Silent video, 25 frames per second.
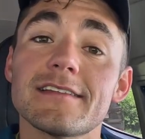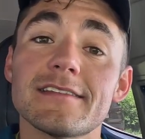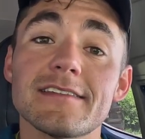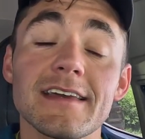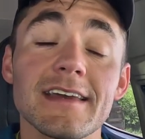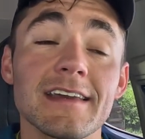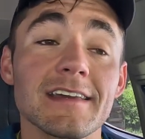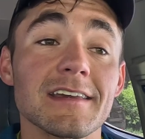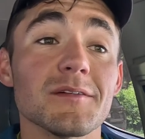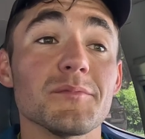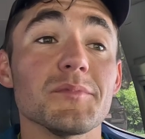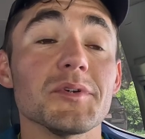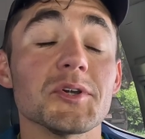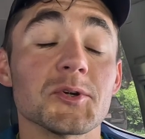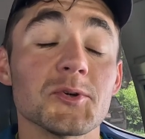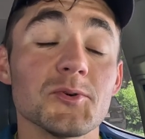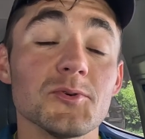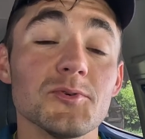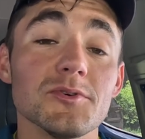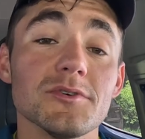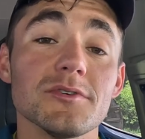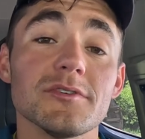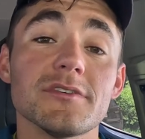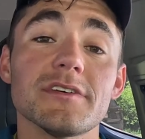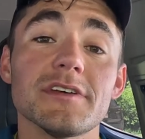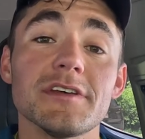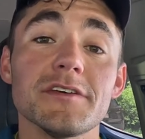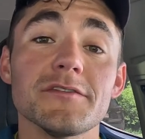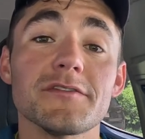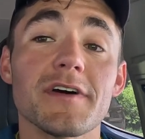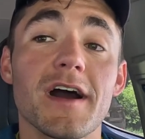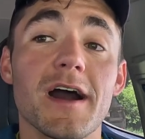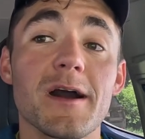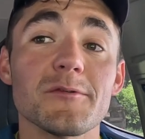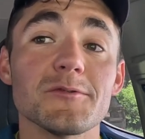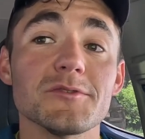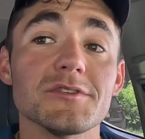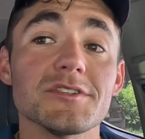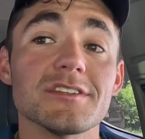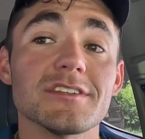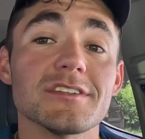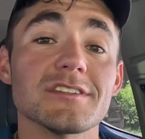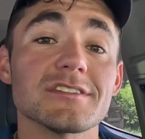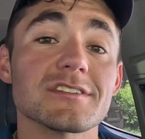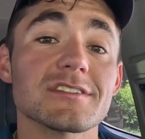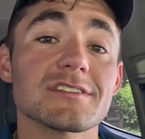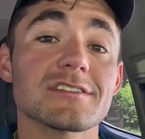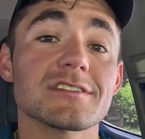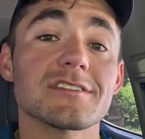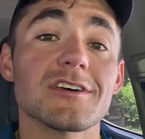dang, it'd be cool if I
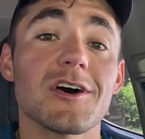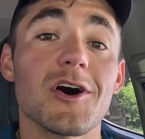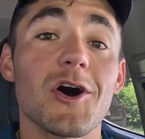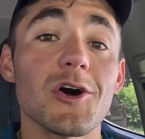was